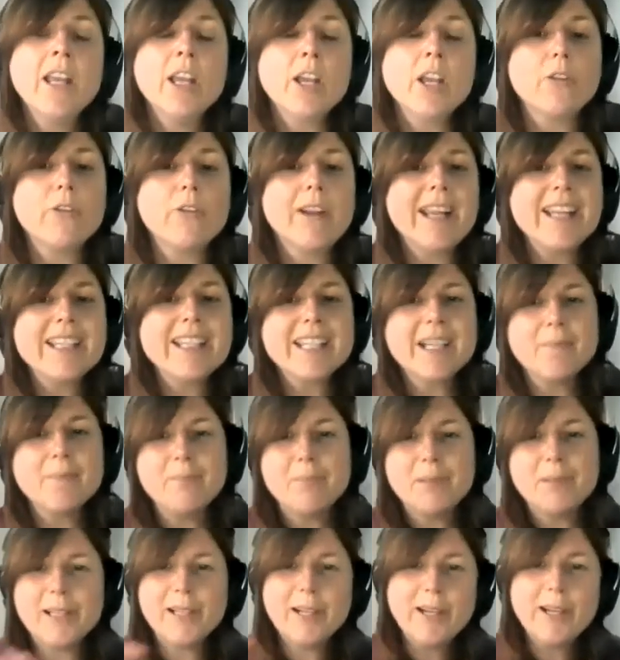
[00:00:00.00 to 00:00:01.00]
create a
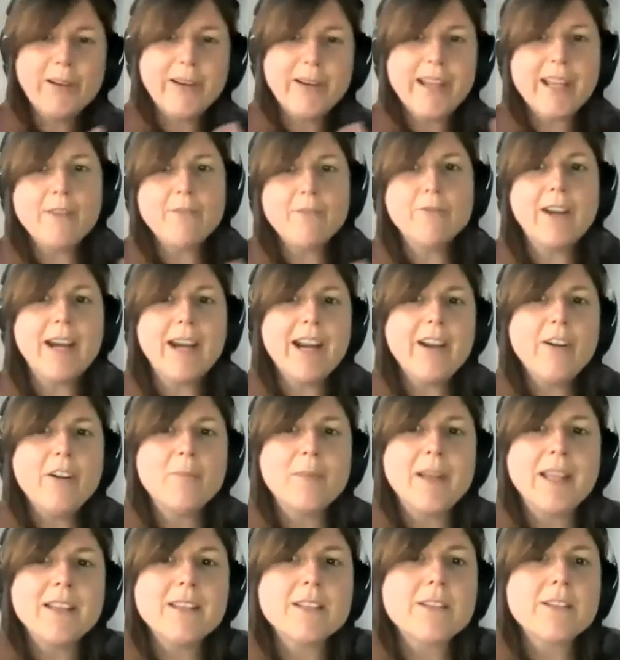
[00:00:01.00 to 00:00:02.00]
blurry
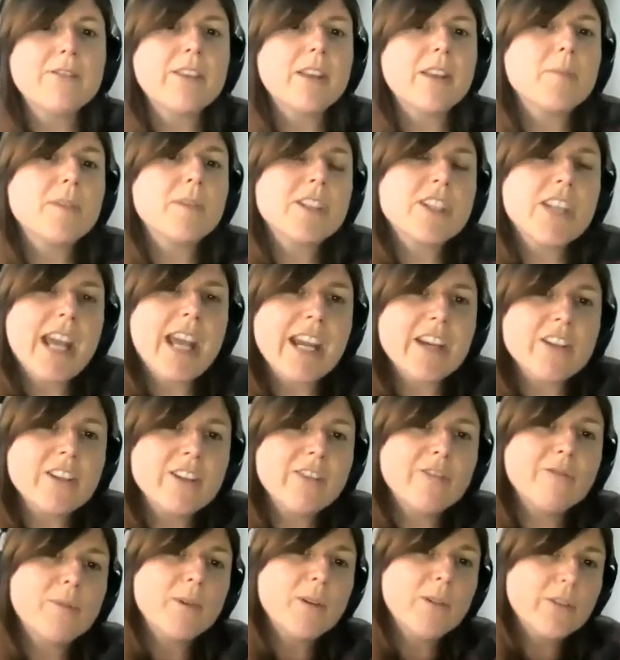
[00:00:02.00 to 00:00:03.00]
environment for the
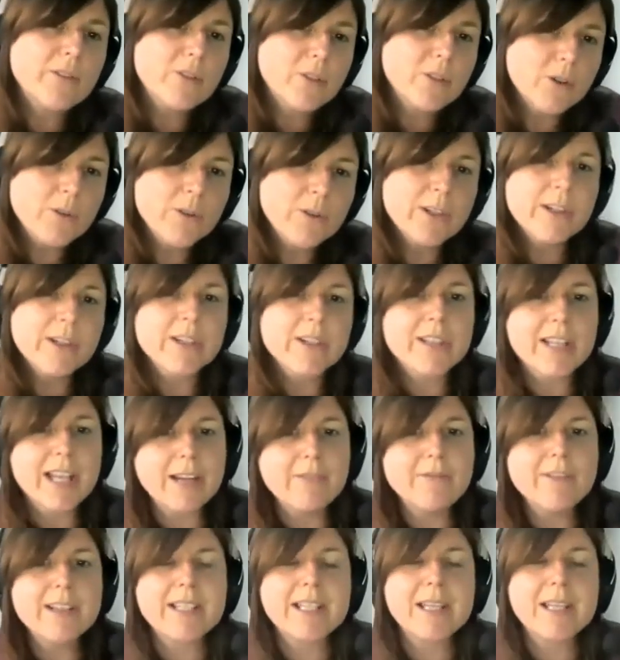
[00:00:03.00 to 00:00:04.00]
protection of both donors
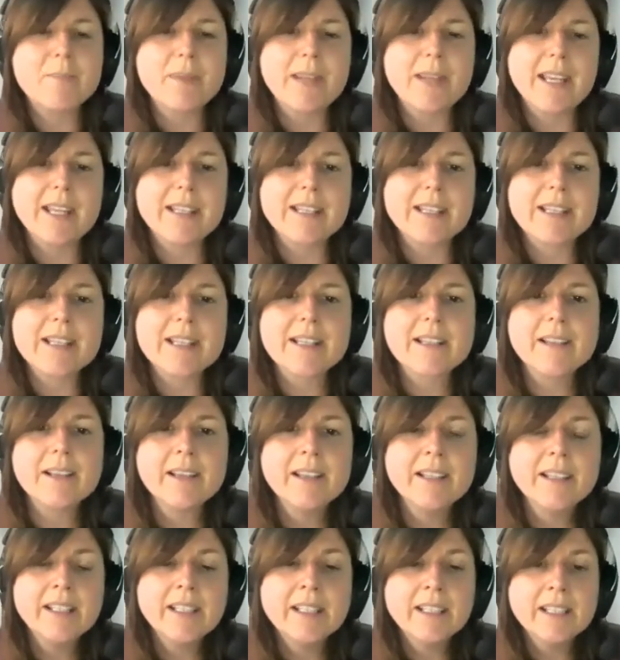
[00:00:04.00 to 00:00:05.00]
and recipients.
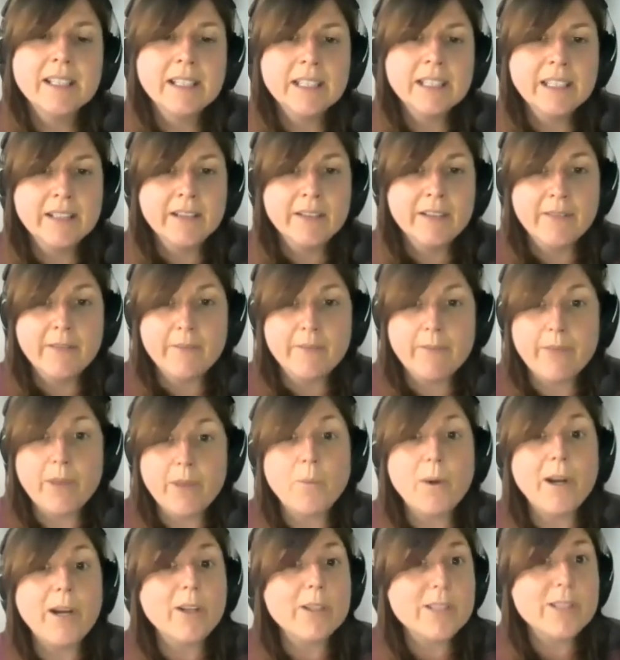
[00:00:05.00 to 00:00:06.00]

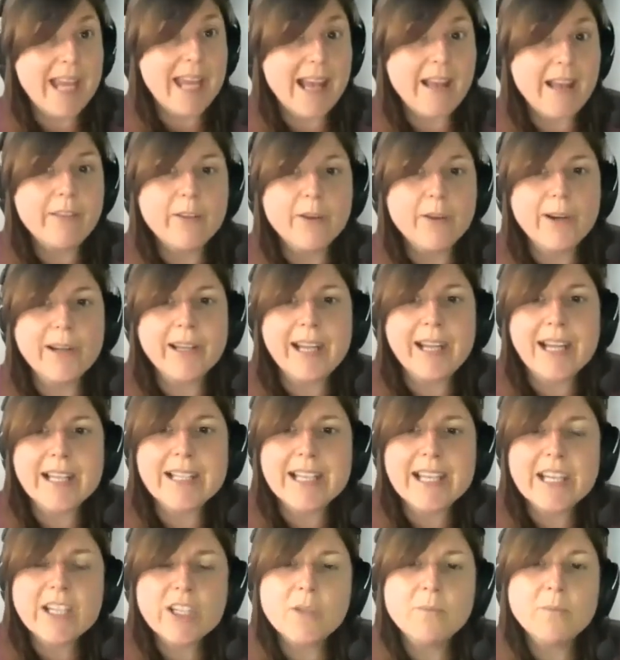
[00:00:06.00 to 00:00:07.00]
The World Health
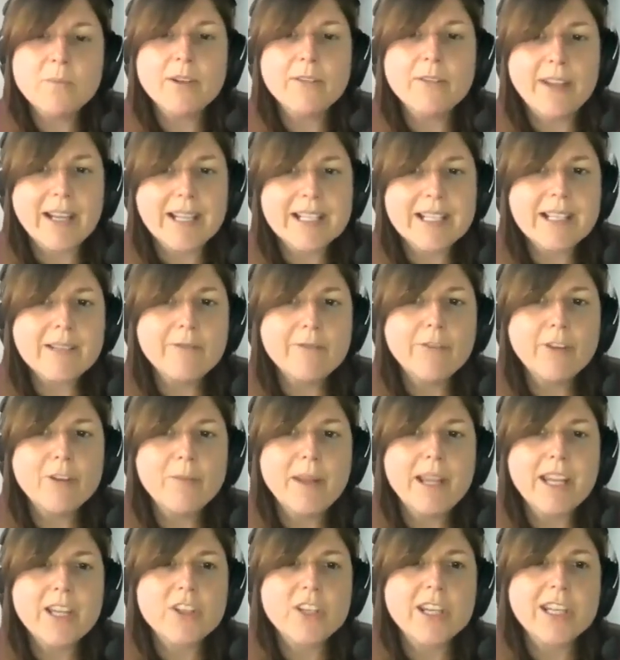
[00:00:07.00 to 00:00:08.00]
Organization provides
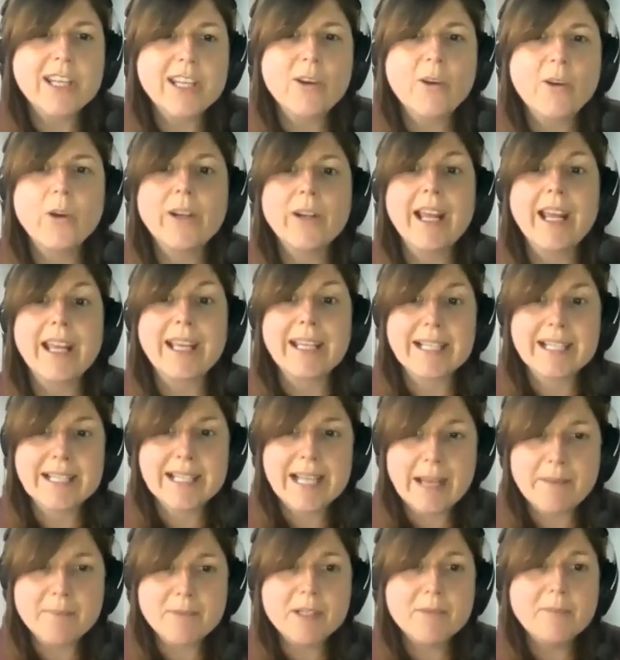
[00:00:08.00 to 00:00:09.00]
information on
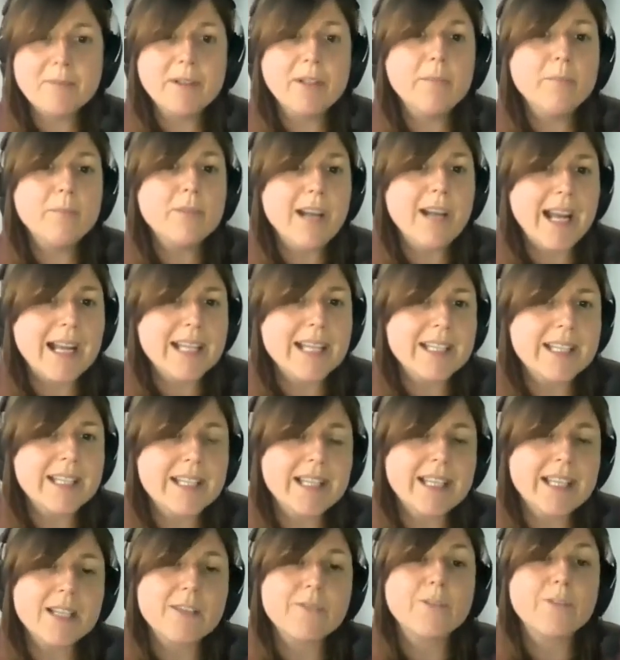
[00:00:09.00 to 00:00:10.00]
acceptable
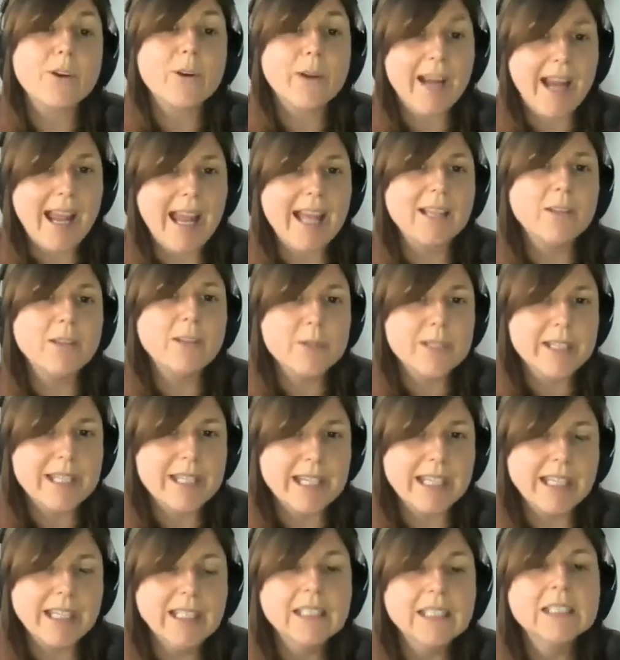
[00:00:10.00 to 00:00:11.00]
practices for LOD
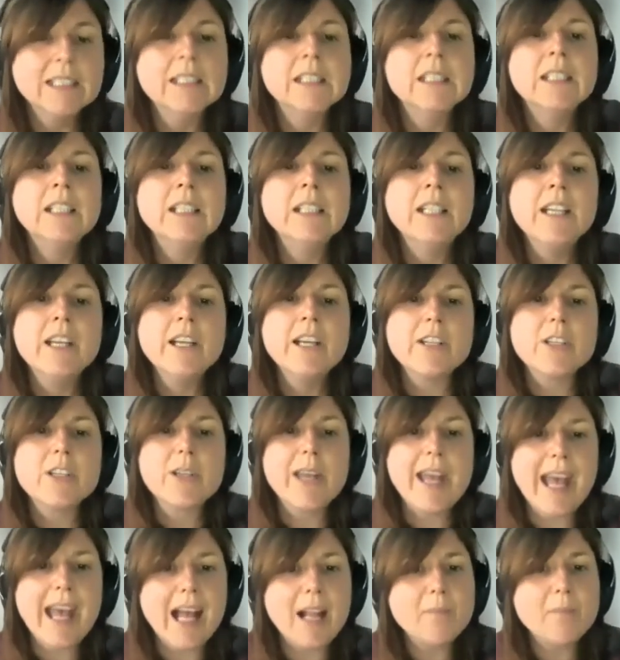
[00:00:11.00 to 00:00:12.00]

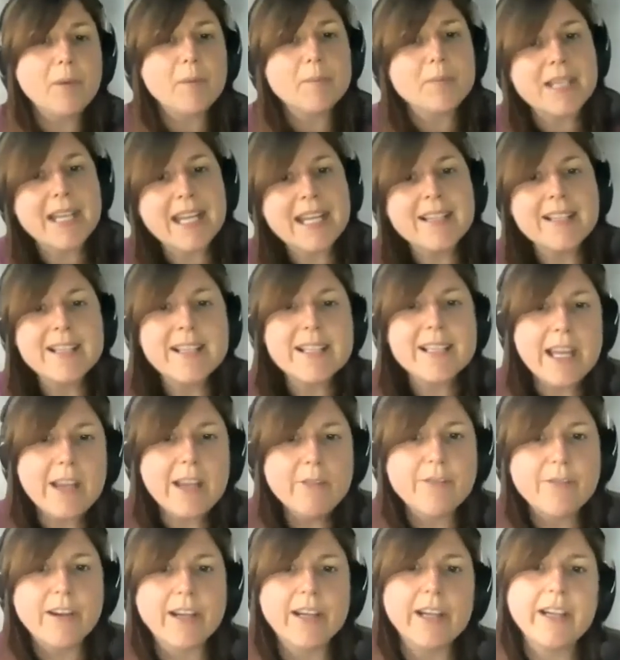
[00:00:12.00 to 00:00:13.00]
to help obtain
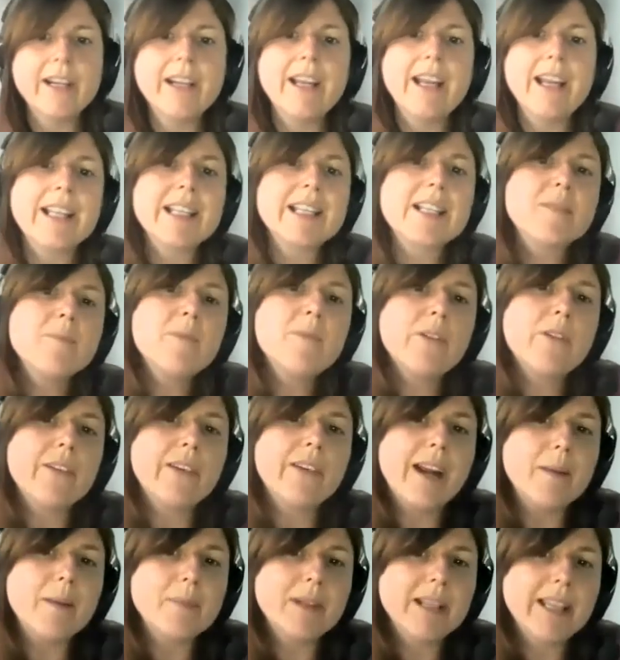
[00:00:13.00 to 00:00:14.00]
safer and
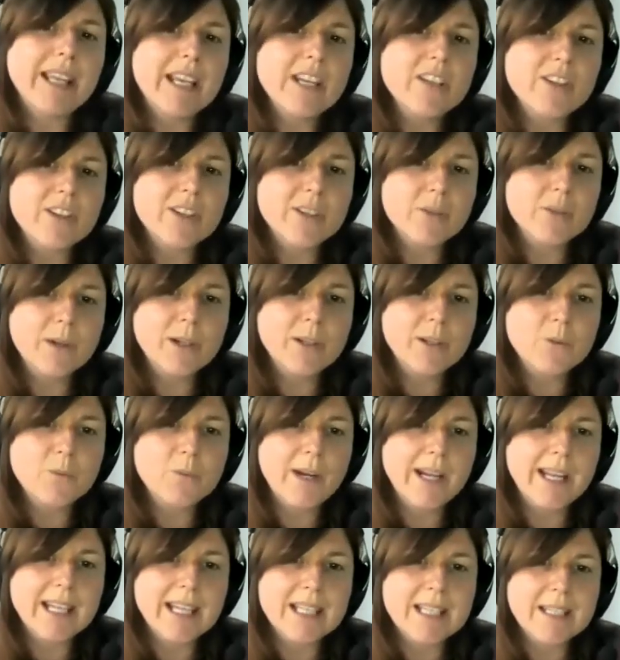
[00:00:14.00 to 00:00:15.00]
smoother applications
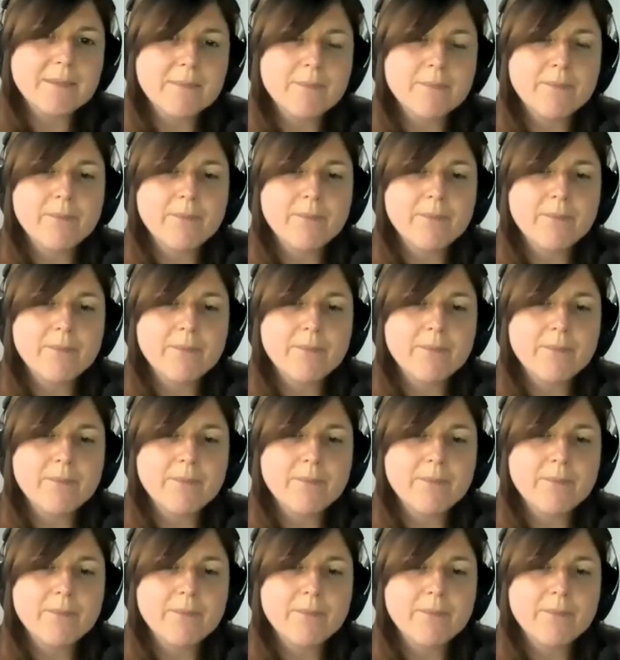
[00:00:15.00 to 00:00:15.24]
worldwide.